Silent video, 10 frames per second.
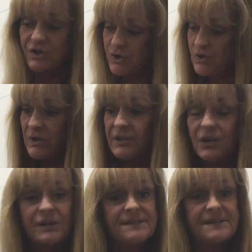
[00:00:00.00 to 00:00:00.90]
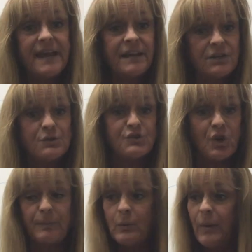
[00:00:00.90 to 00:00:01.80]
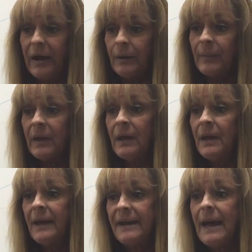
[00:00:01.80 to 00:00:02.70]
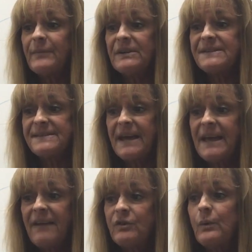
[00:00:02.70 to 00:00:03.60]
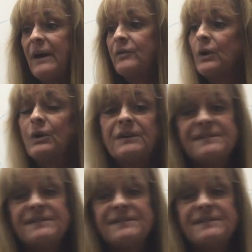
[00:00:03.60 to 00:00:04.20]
Because usually they're going to say, can you show me where? And I'm going to say, have you ever heard